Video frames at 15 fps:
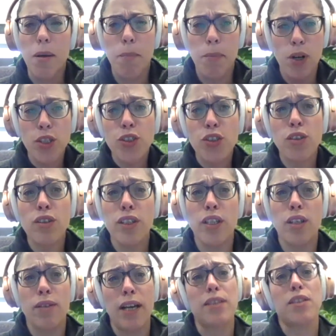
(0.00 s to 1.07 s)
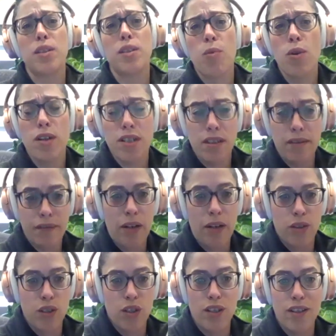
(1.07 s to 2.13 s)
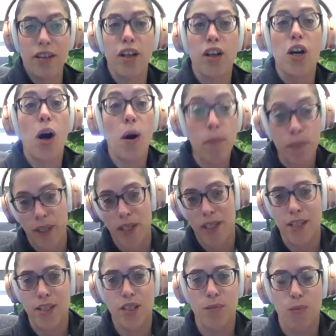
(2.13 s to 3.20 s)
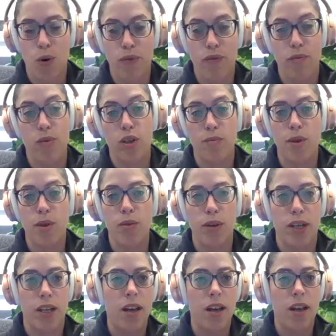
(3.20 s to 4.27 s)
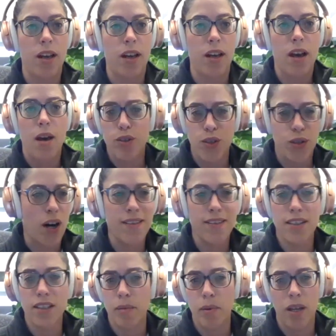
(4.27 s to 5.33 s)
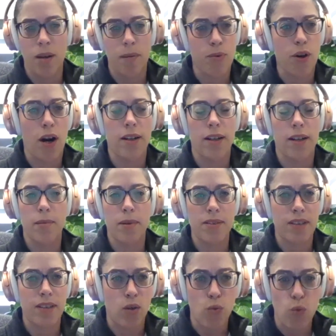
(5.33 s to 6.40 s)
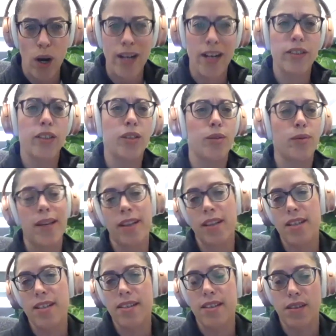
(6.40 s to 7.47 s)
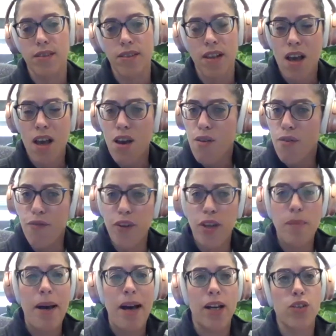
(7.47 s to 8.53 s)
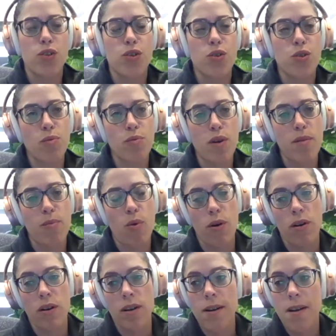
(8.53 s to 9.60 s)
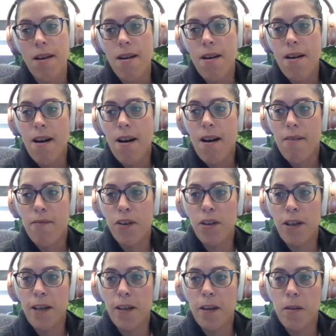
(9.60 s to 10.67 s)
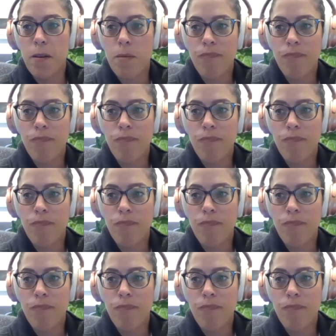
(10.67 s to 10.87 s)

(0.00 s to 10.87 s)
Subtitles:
personally, you get the support as a founder, and then the company gets support from the community because you're constantly being prodded. I was like, why are you doing this? Since feedback is super important. I feel like